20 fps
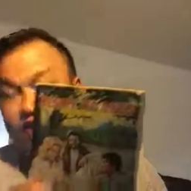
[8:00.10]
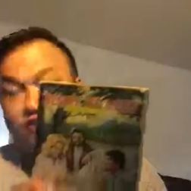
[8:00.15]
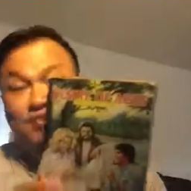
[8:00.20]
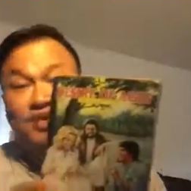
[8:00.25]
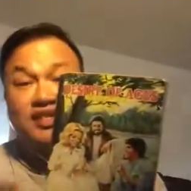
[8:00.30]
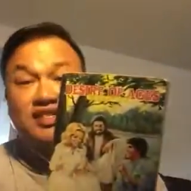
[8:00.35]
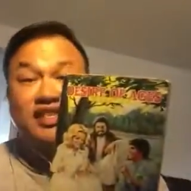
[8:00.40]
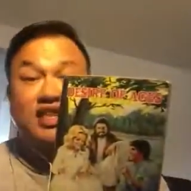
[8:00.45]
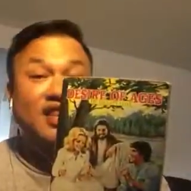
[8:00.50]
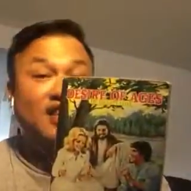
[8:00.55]
is
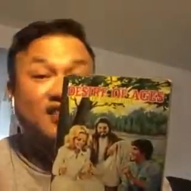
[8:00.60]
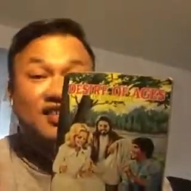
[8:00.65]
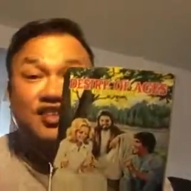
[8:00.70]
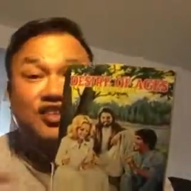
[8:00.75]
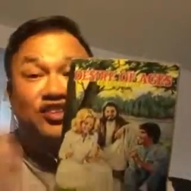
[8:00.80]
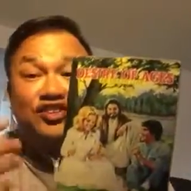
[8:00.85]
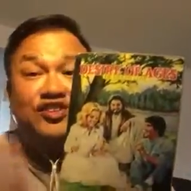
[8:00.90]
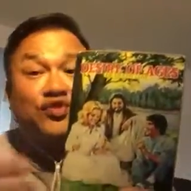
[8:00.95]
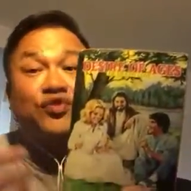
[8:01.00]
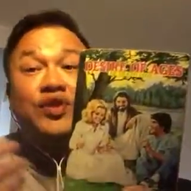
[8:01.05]
basically
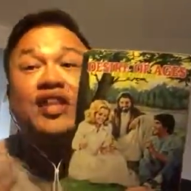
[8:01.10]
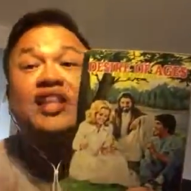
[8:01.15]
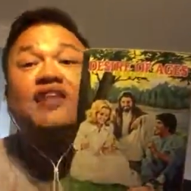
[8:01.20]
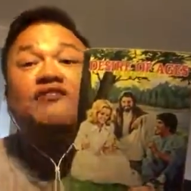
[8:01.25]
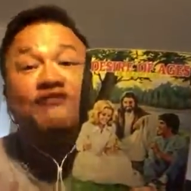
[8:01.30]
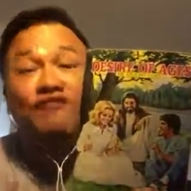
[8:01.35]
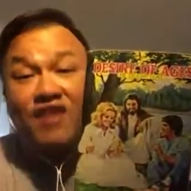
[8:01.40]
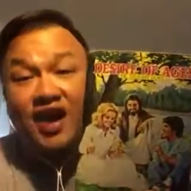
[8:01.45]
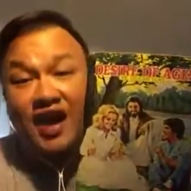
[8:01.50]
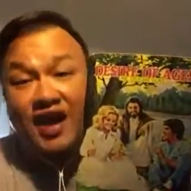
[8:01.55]
just
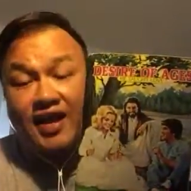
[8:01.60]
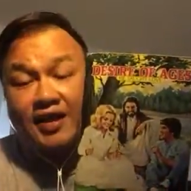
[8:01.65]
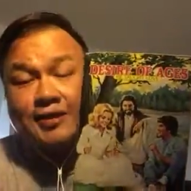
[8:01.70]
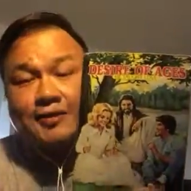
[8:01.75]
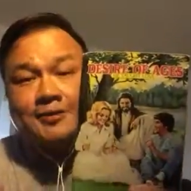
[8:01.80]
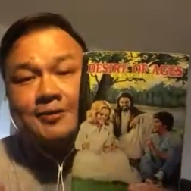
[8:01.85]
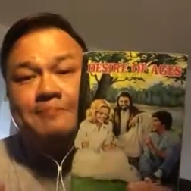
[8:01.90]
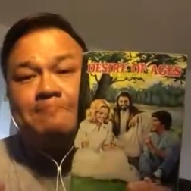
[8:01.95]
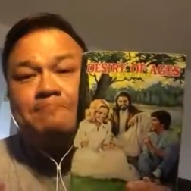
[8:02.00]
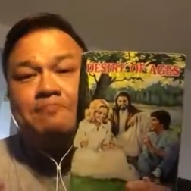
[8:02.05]

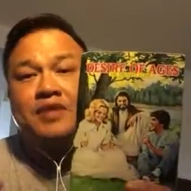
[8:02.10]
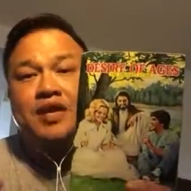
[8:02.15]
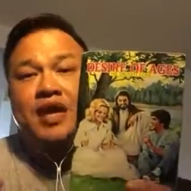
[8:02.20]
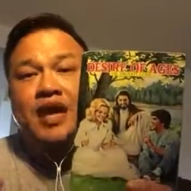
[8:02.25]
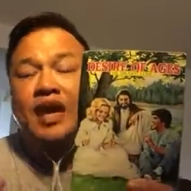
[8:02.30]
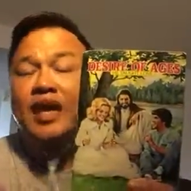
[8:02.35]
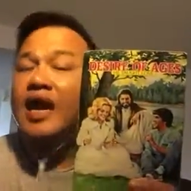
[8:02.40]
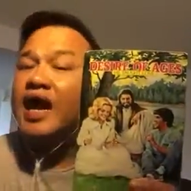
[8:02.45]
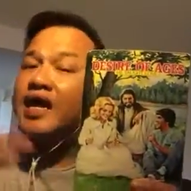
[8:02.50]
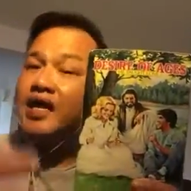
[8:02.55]
redefines
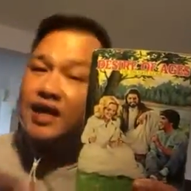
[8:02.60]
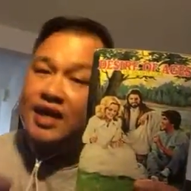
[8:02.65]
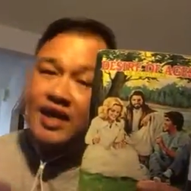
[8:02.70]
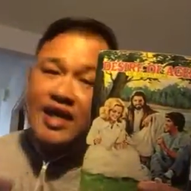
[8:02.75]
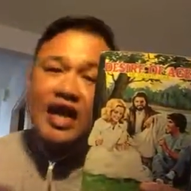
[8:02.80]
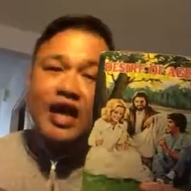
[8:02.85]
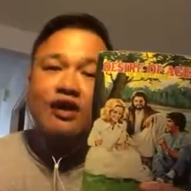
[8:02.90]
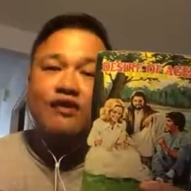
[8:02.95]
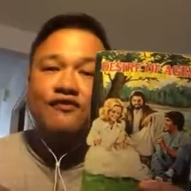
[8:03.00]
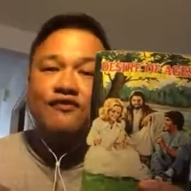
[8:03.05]
and kind of
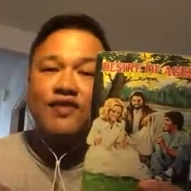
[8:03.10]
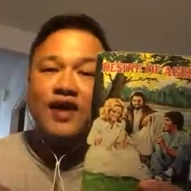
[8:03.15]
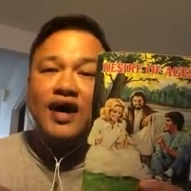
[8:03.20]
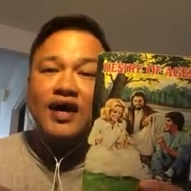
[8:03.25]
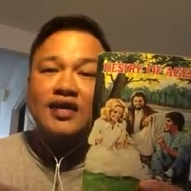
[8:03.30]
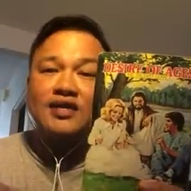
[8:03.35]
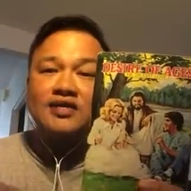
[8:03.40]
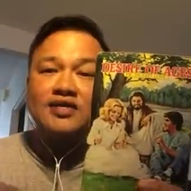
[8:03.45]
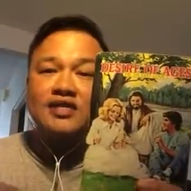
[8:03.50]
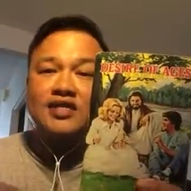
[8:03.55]

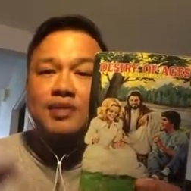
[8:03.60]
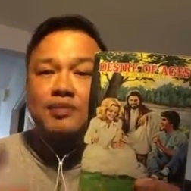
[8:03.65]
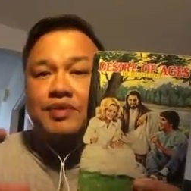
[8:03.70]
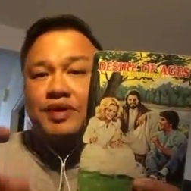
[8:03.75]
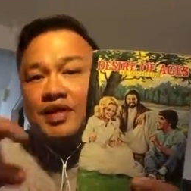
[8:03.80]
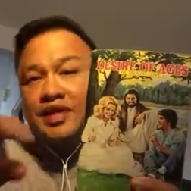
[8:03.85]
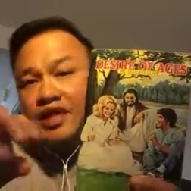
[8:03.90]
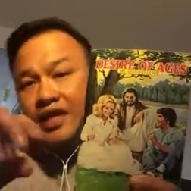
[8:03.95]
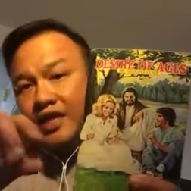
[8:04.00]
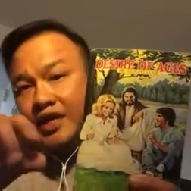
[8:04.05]
clarify some
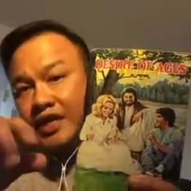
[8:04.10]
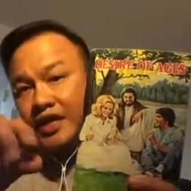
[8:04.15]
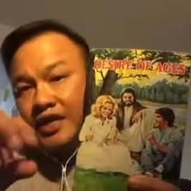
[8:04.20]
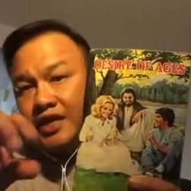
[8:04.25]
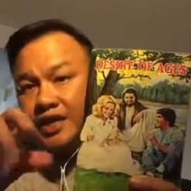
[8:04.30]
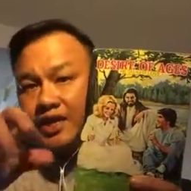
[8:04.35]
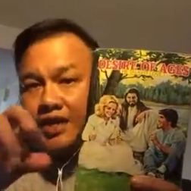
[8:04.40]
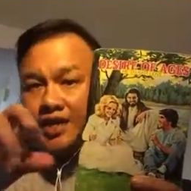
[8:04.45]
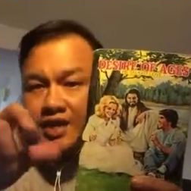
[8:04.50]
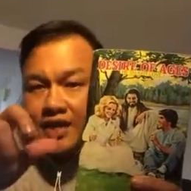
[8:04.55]
of the
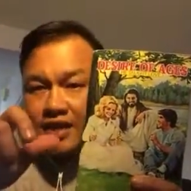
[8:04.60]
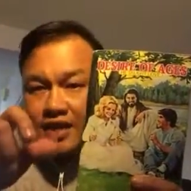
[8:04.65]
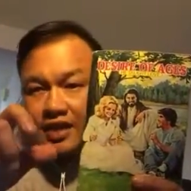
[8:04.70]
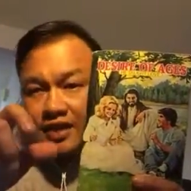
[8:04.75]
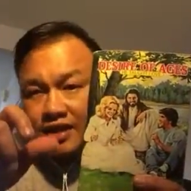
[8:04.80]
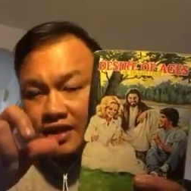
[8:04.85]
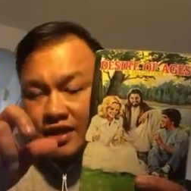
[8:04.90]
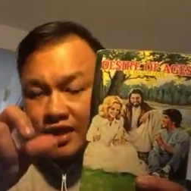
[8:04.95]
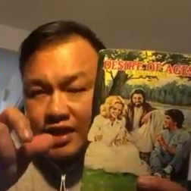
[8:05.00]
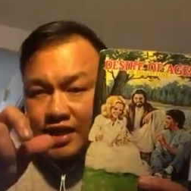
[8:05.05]

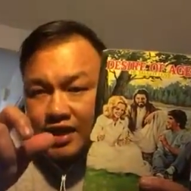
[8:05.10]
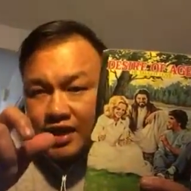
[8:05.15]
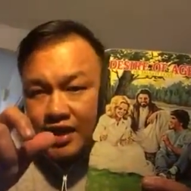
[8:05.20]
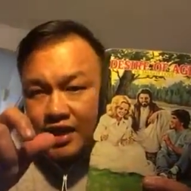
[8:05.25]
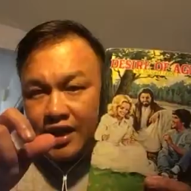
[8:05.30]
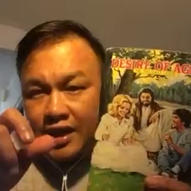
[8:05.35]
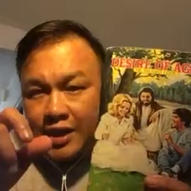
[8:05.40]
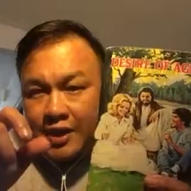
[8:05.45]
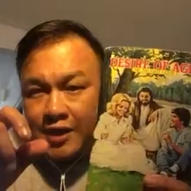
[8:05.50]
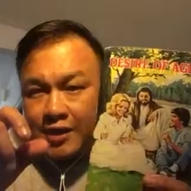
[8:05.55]
the
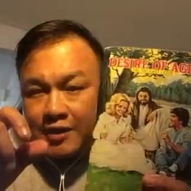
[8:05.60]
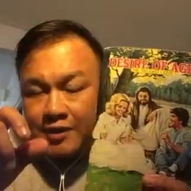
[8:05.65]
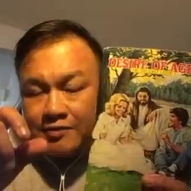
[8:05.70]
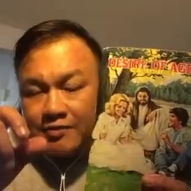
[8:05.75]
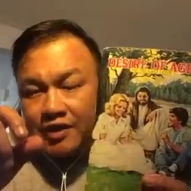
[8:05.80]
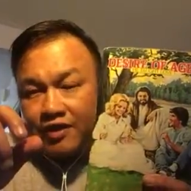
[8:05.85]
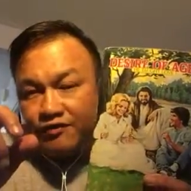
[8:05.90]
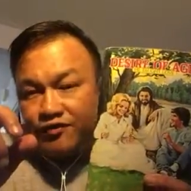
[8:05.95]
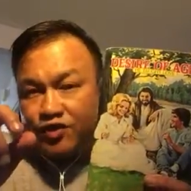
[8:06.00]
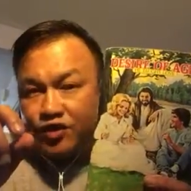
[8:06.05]
uh,
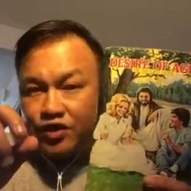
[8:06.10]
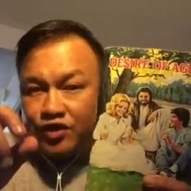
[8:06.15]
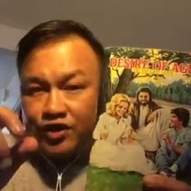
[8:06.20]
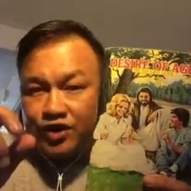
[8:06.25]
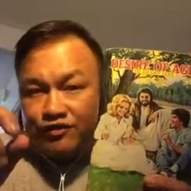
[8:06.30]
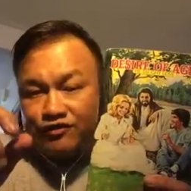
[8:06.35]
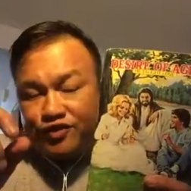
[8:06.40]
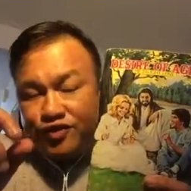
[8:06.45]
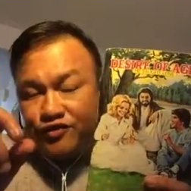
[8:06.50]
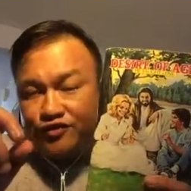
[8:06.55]
if you
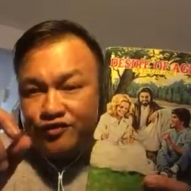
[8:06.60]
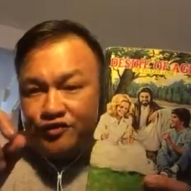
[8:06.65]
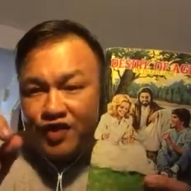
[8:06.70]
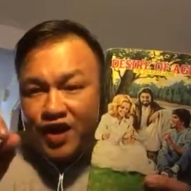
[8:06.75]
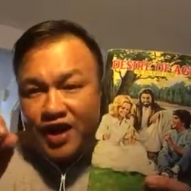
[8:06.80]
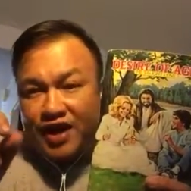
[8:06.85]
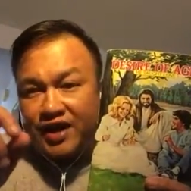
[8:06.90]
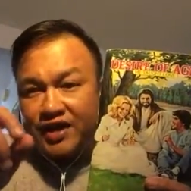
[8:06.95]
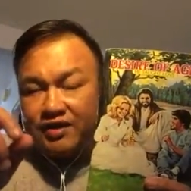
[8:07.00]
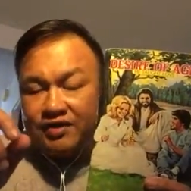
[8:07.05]
if you
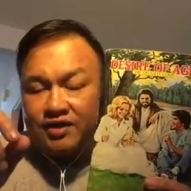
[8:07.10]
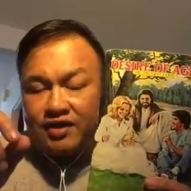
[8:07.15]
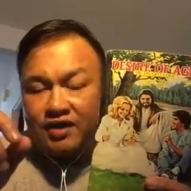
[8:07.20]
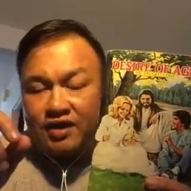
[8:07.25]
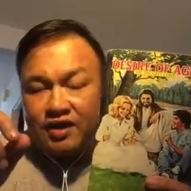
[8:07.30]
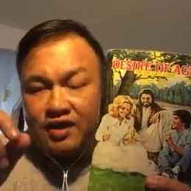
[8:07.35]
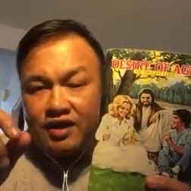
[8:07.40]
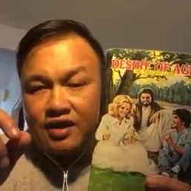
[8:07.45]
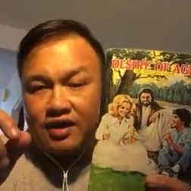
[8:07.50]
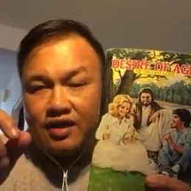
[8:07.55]
find
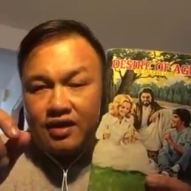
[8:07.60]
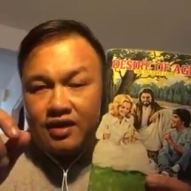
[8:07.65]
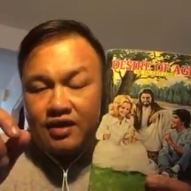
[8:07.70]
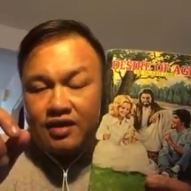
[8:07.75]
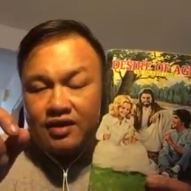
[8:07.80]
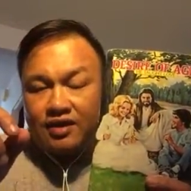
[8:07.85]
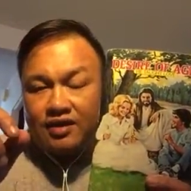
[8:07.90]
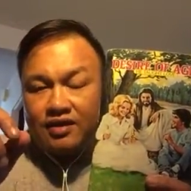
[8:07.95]
uh,